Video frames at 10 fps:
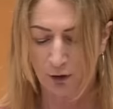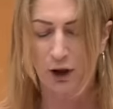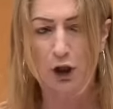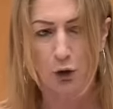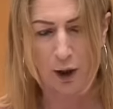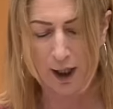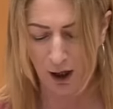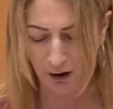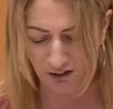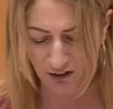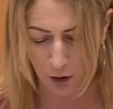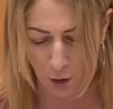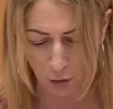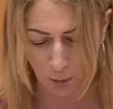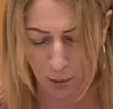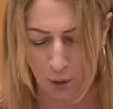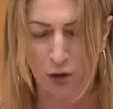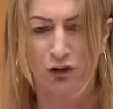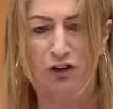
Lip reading: the UKICO report,